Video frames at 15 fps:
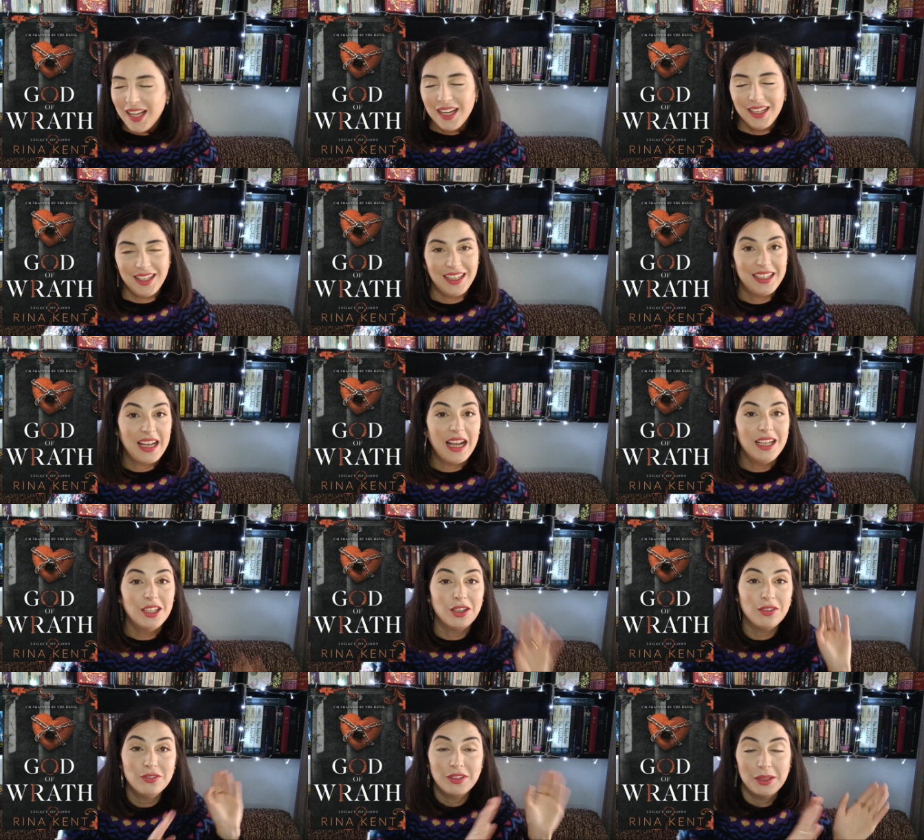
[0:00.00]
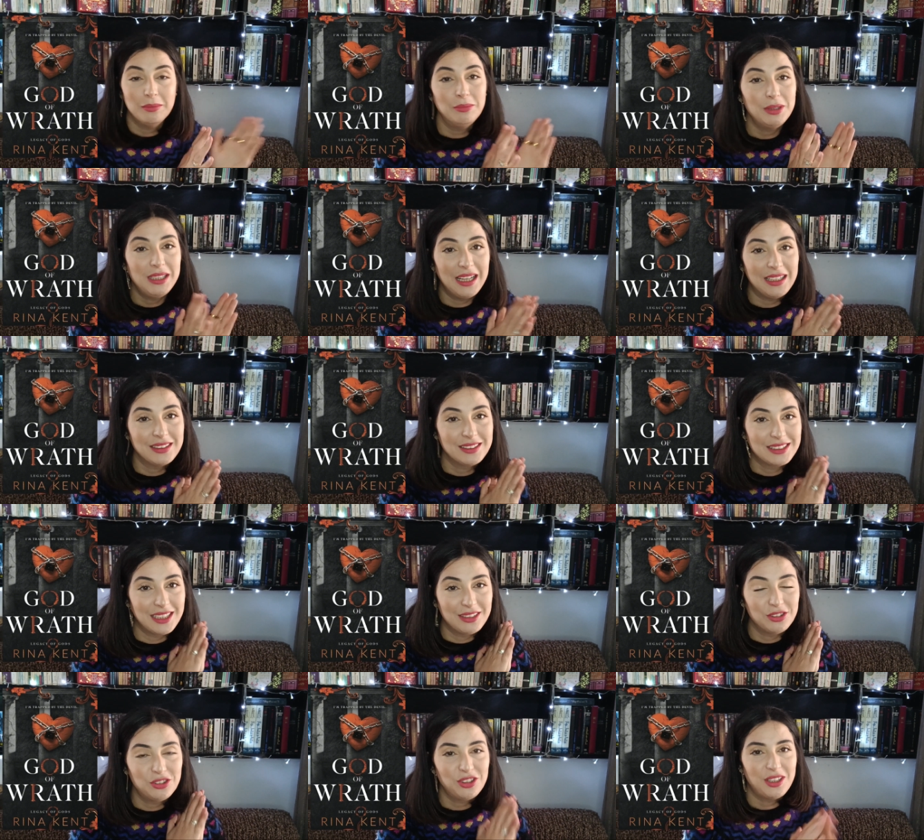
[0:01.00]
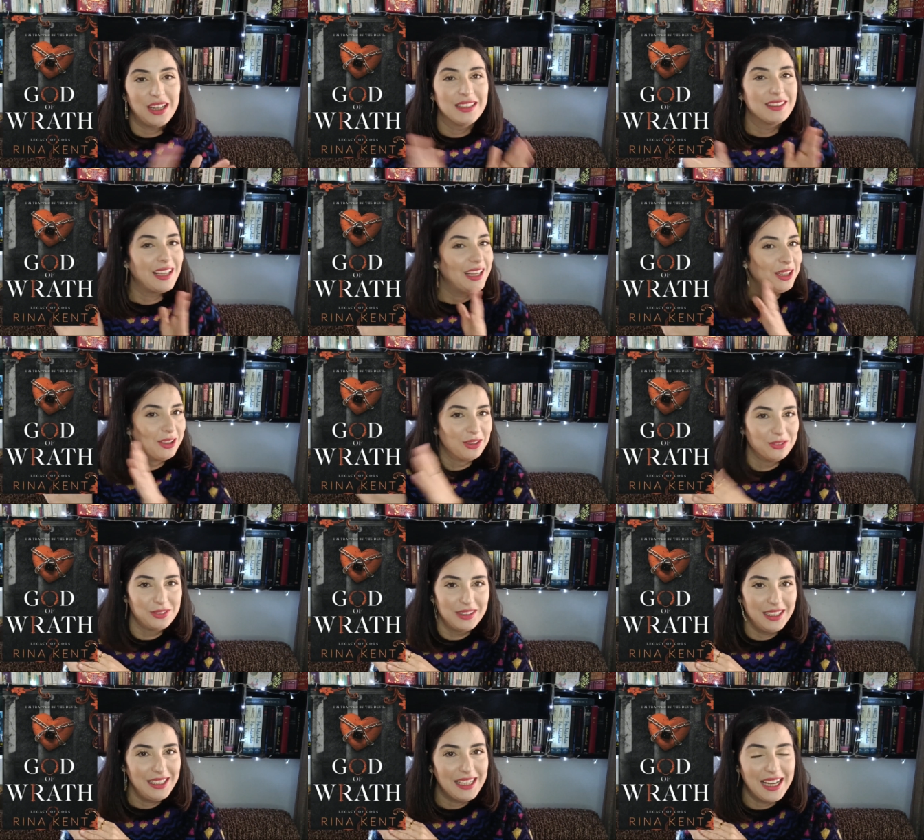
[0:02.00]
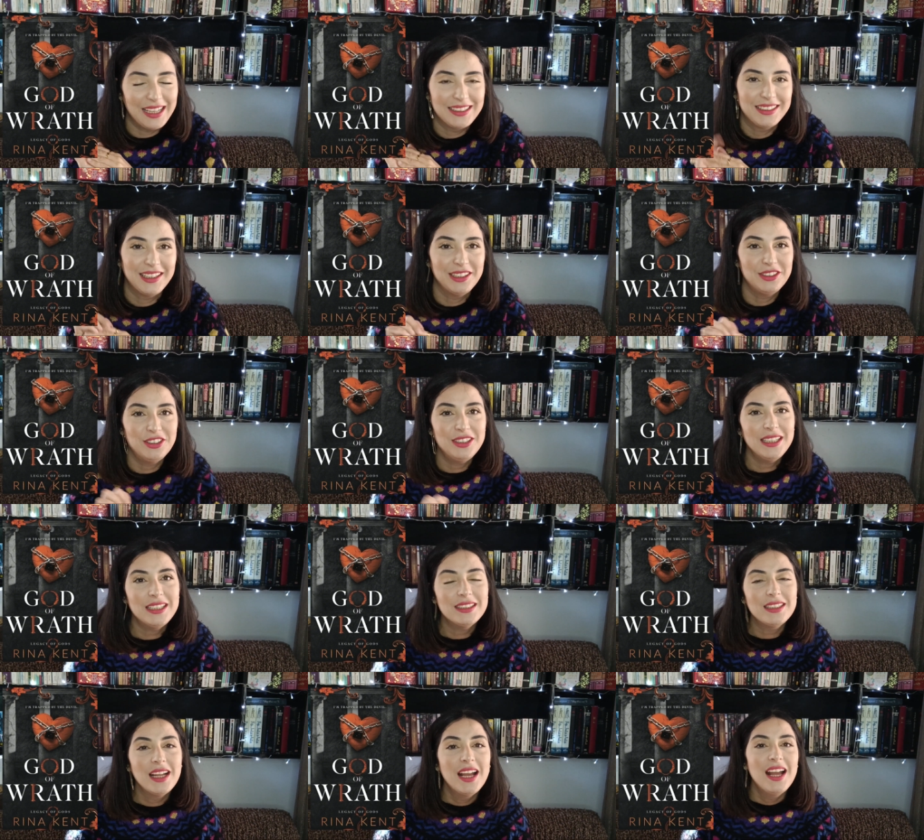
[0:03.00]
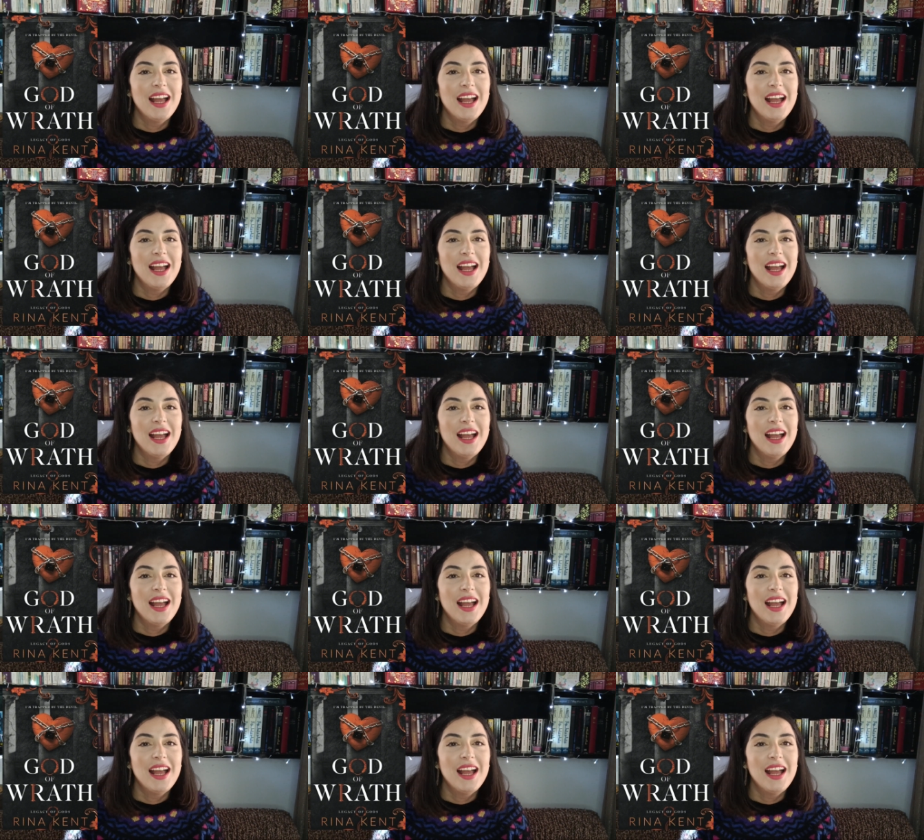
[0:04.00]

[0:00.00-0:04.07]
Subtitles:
like I loved Kimberly and Xander, and I loved Leah and Adrian.